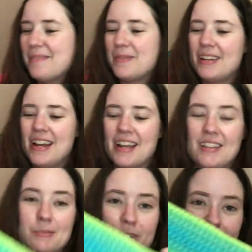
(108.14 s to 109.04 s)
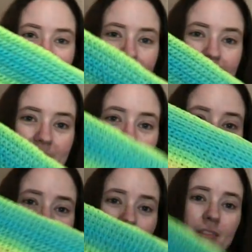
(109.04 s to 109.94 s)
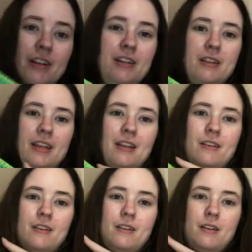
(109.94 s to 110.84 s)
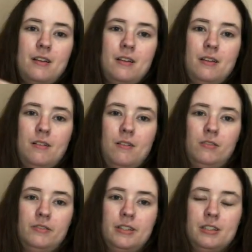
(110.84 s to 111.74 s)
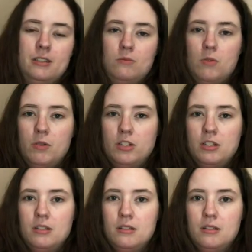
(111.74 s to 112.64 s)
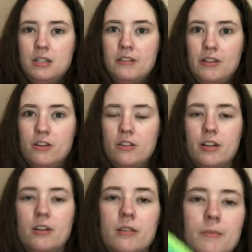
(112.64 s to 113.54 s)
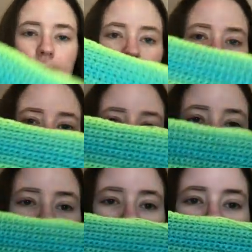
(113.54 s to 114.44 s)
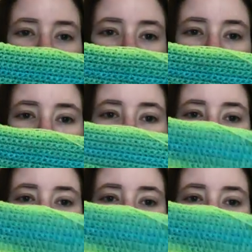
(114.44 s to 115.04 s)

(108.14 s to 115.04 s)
but I got this much done. I actually did, I did like all this while watching TV earlier. So it's getting there.